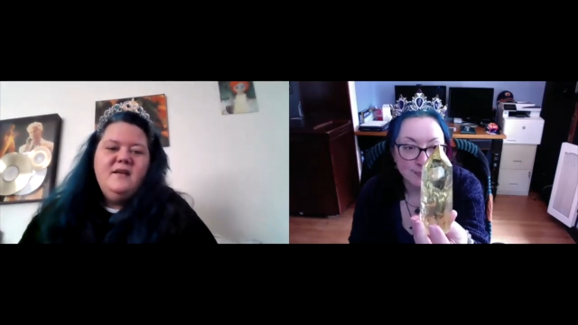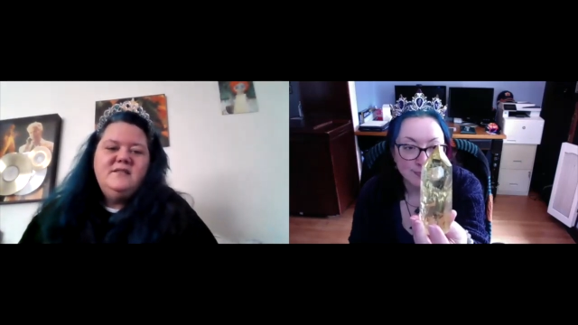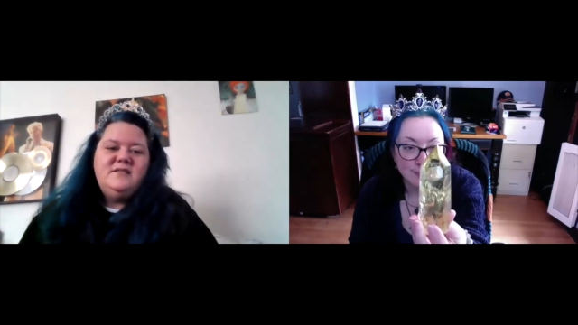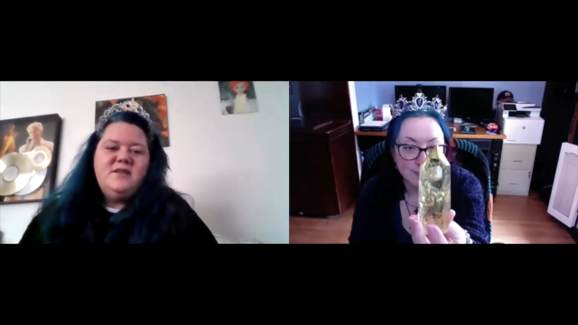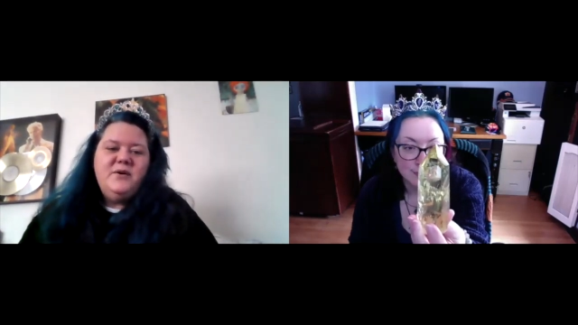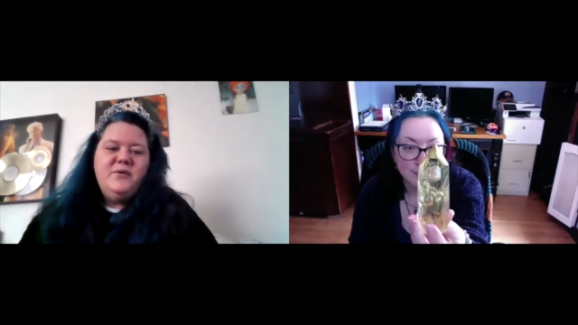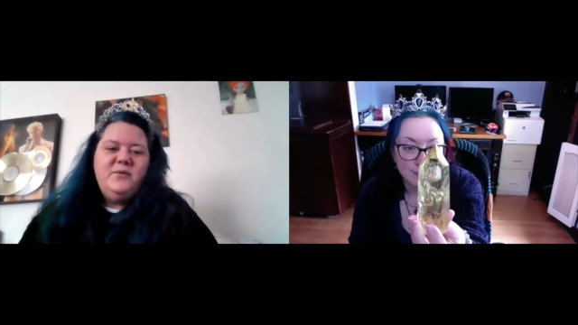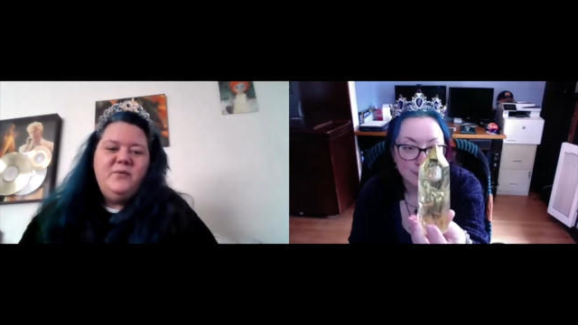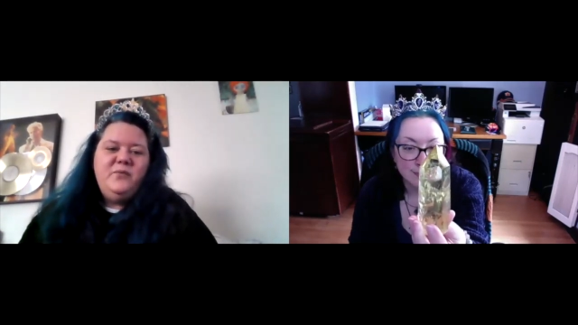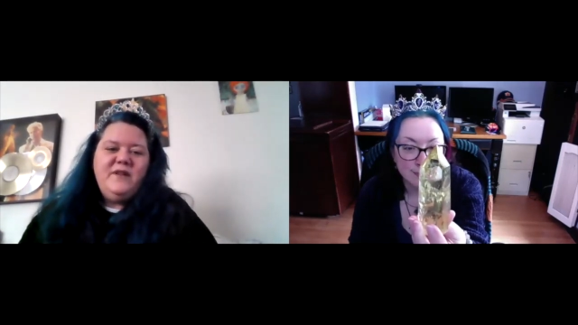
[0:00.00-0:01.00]

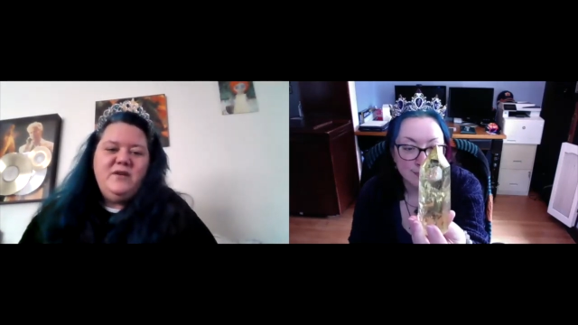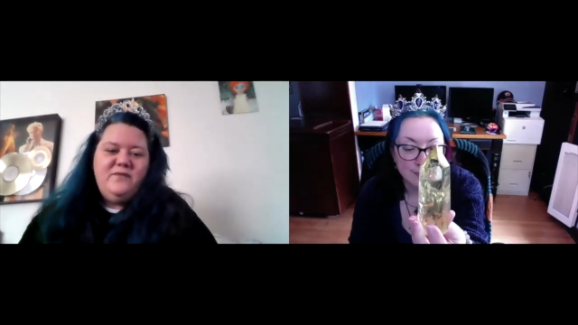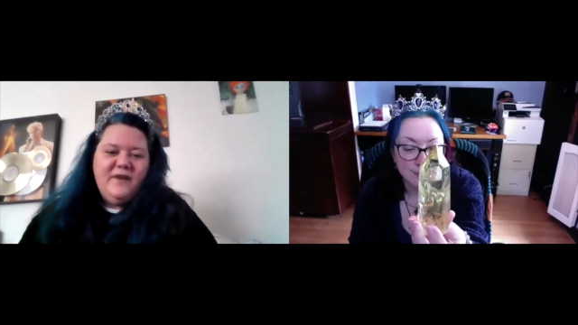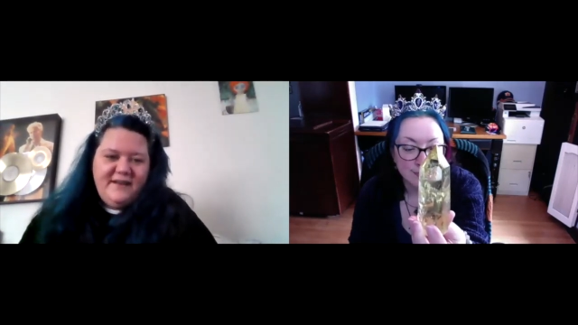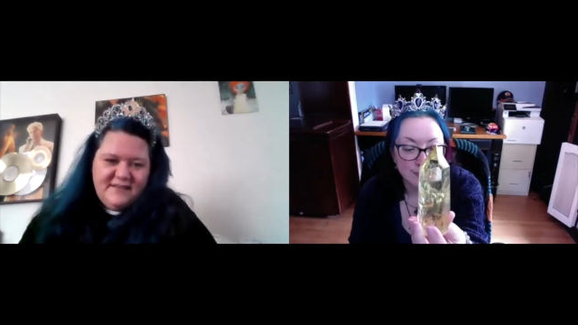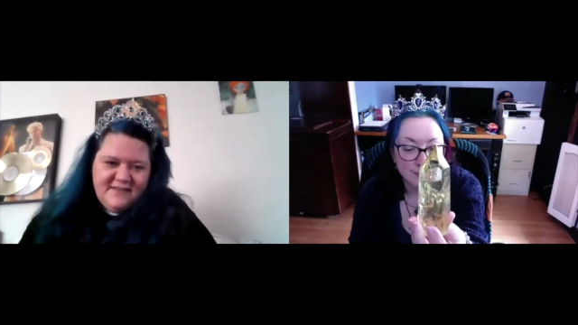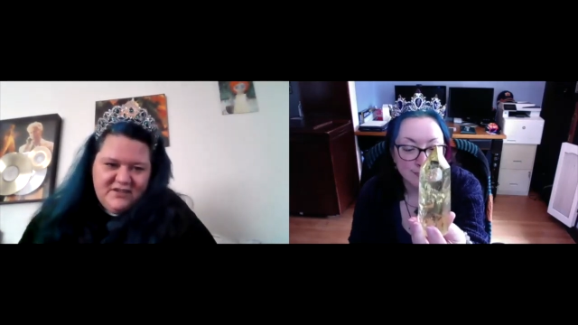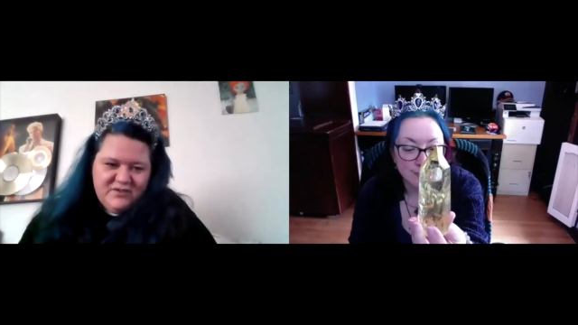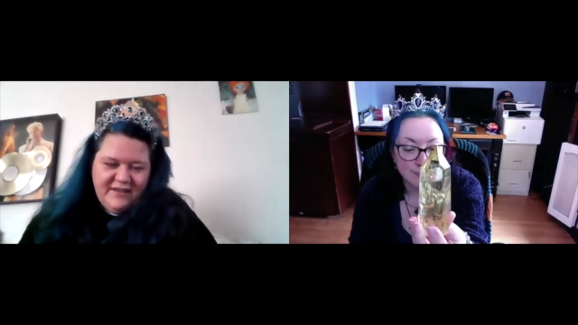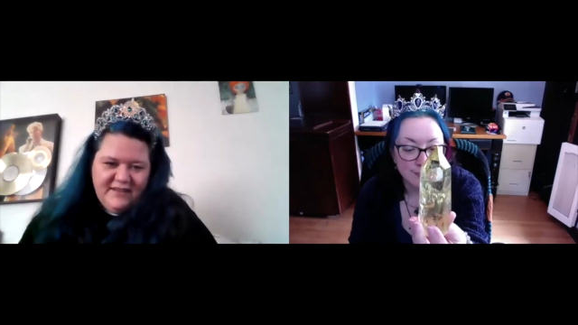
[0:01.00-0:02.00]
Speaker 1: so when you find a
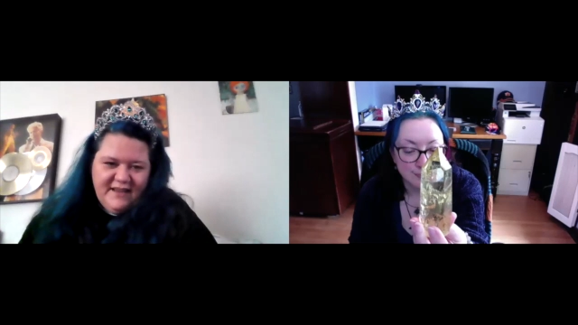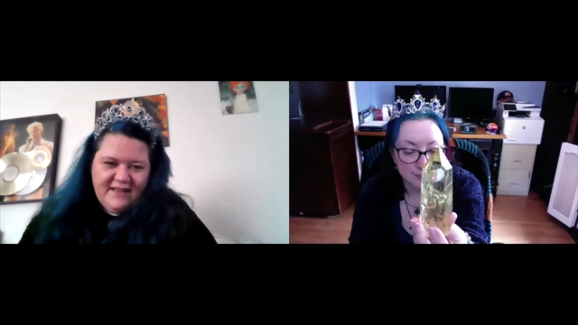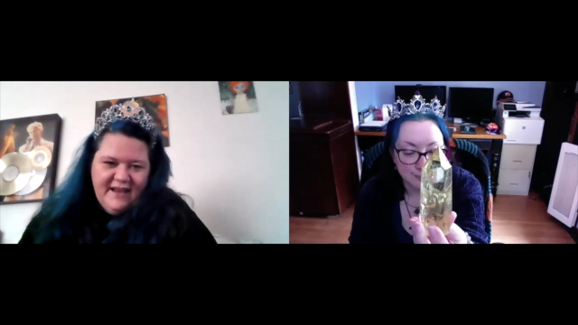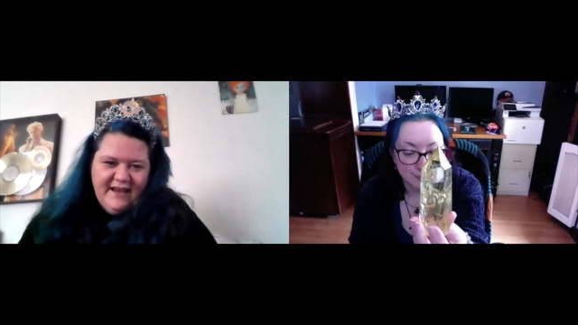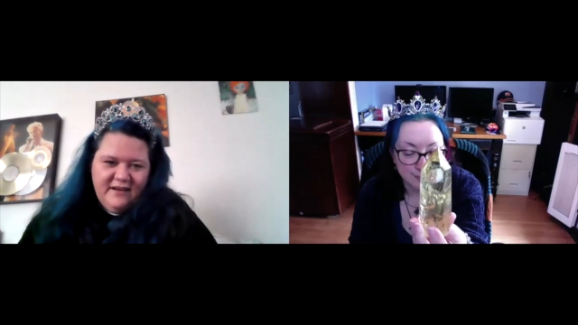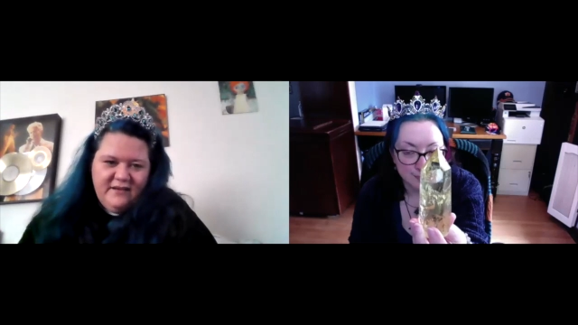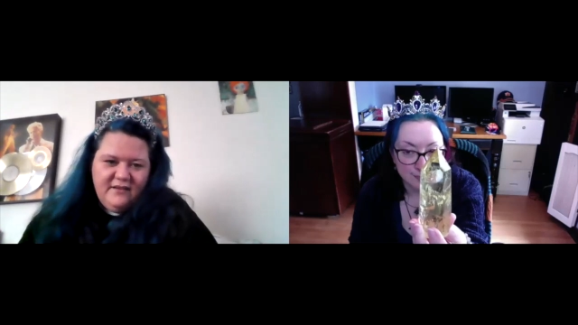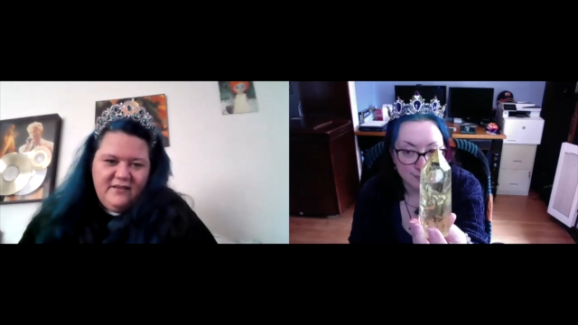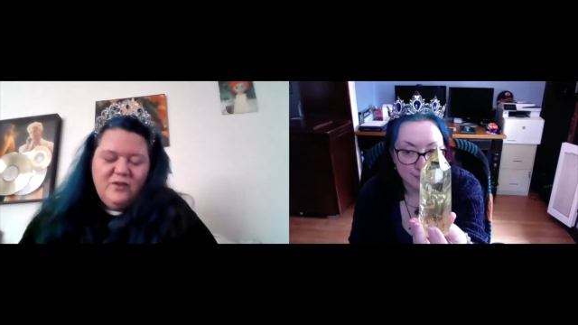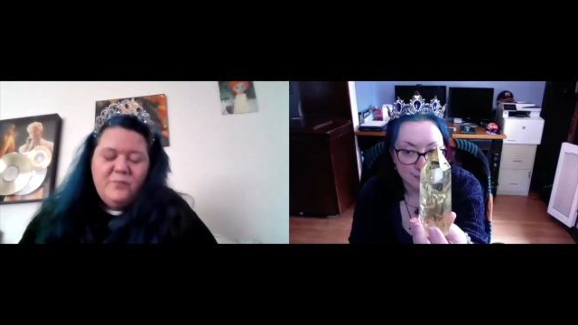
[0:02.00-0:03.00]
citrine like that,
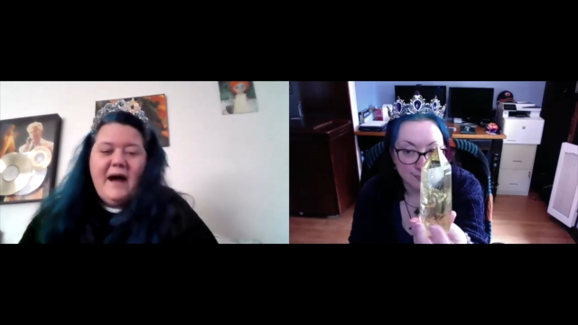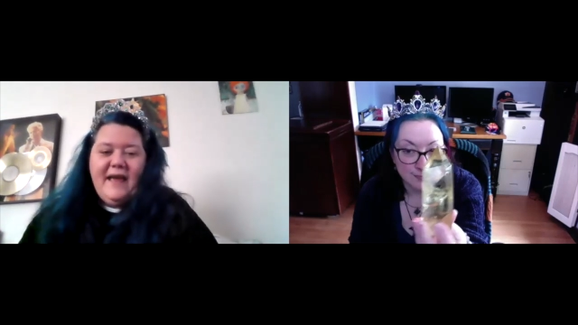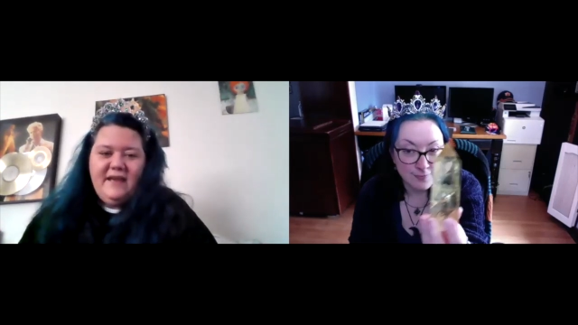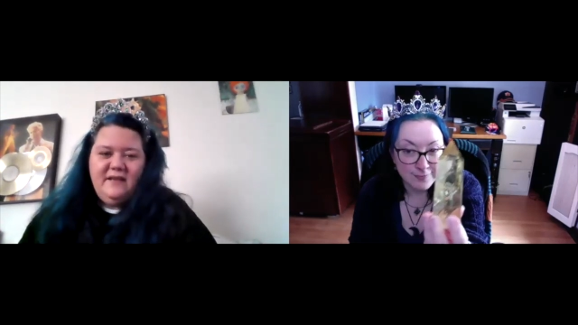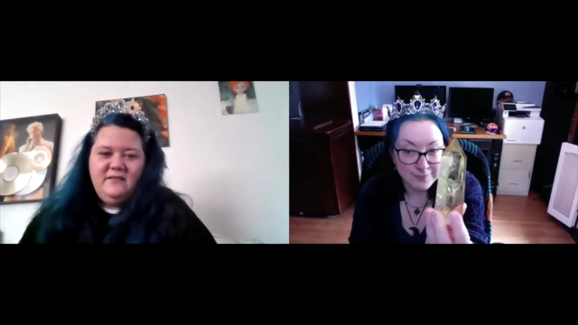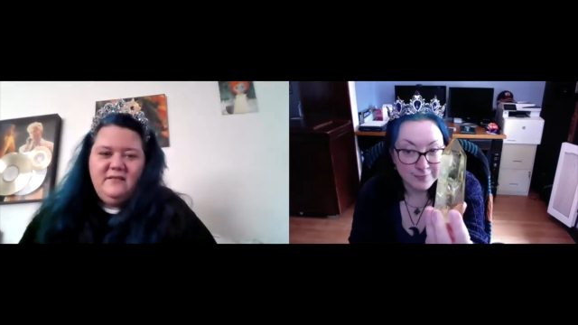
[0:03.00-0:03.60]
you buy it.